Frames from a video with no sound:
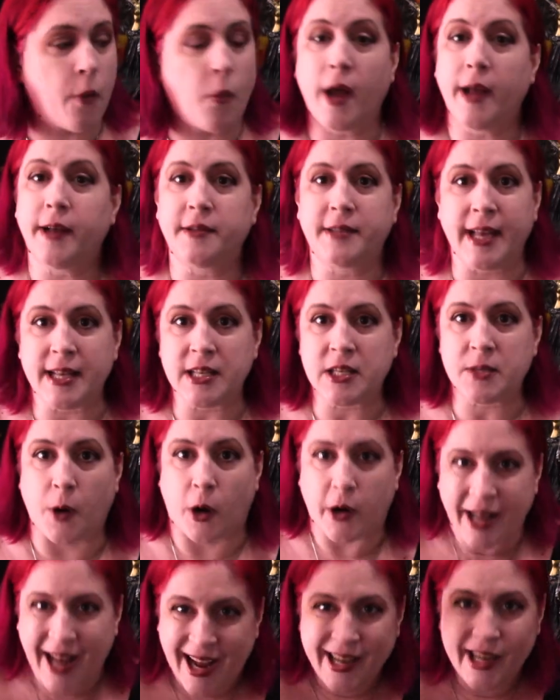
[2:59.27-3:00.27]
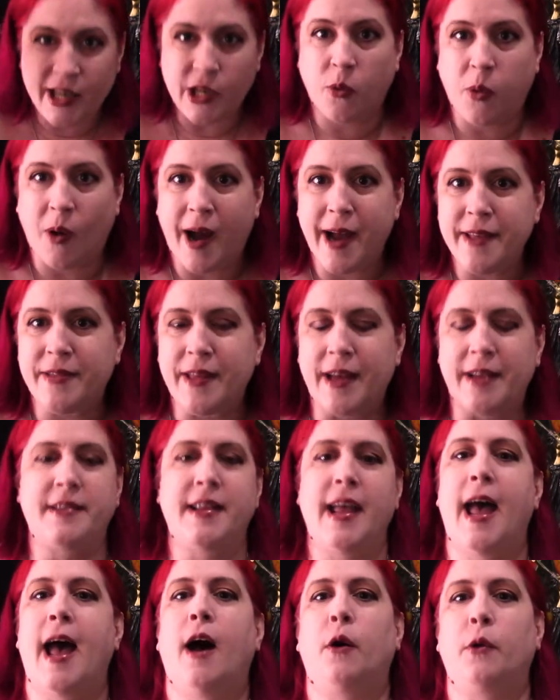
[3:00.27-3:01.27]
wild dance party. I need to quiet that
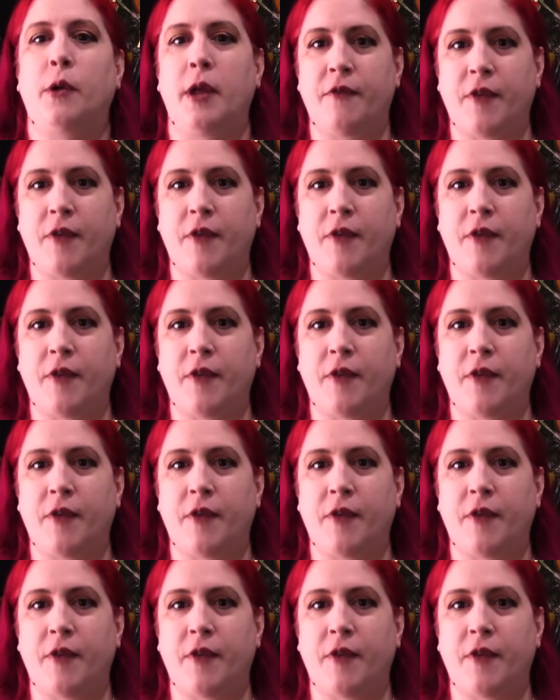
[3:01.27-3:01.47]
down if